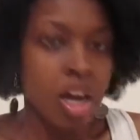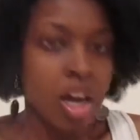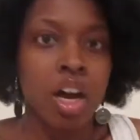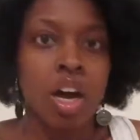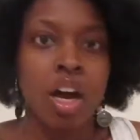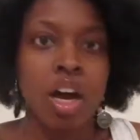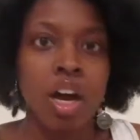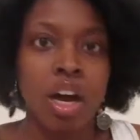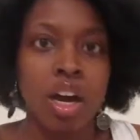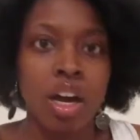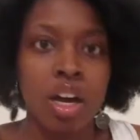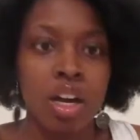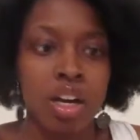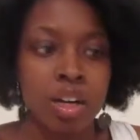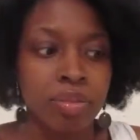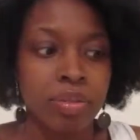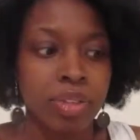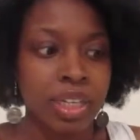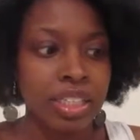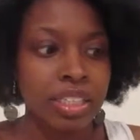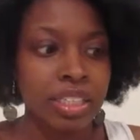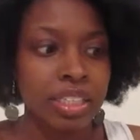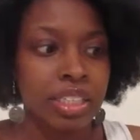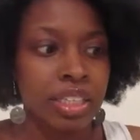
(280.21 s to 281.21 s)

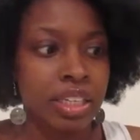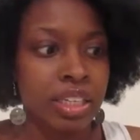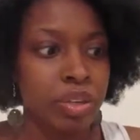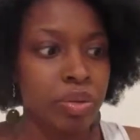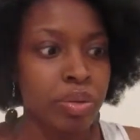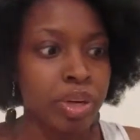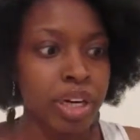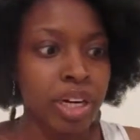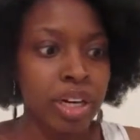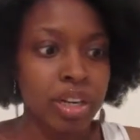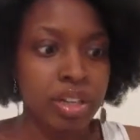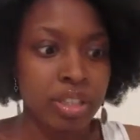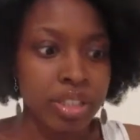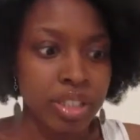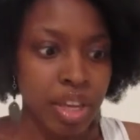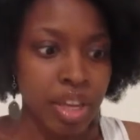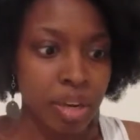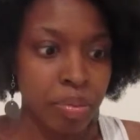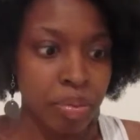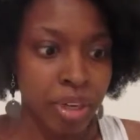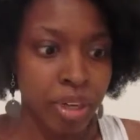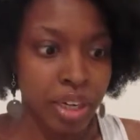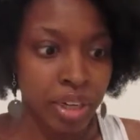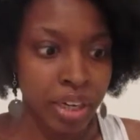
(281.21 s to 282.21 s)
Let's see what else I
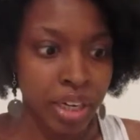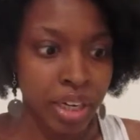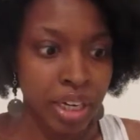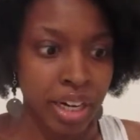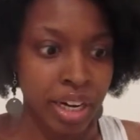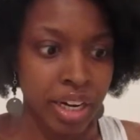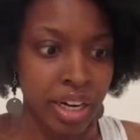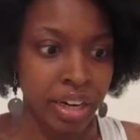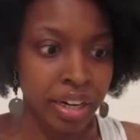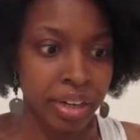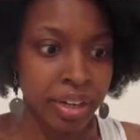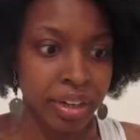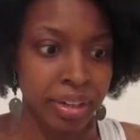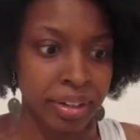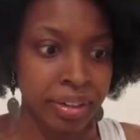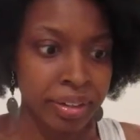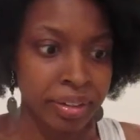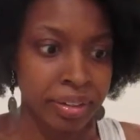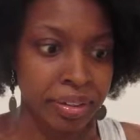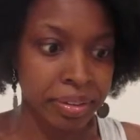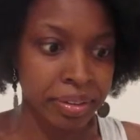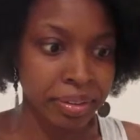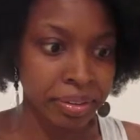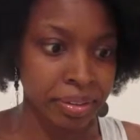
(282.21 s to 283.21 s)
put on here.